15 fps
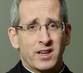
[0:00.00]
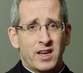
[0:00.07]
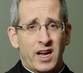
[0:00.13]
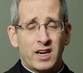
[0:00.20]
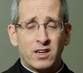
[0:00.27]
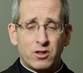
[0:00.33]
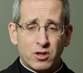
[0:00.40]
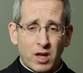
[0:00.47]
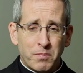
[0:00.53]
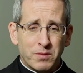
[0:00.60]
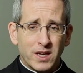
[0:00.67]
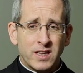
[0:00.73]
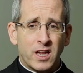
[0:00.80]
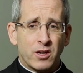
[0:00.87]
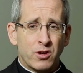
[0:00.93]
and it's
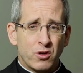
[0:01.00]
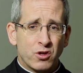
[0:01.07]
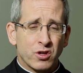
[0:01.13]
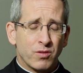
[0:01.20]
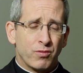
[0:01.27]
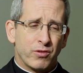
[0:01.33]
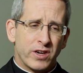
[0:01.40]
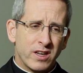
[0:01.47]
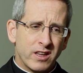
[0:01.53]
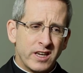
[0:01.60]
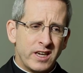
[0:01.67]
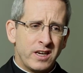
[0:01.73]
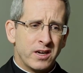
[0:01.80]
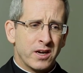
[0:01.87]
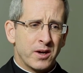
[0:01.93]
something that you should
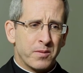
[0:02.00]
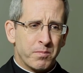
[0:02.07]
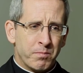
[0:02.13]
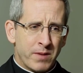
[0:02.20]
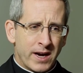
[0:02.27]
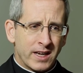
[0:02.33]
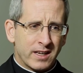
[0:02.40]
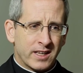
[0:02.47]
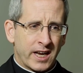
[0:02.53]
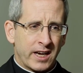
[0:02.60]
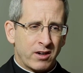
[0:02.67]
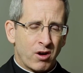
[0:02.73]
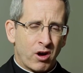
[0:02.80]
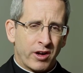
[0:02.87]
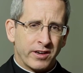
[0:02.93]
really
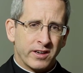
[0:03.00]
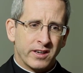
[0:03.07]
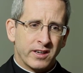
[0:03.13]
meditate on.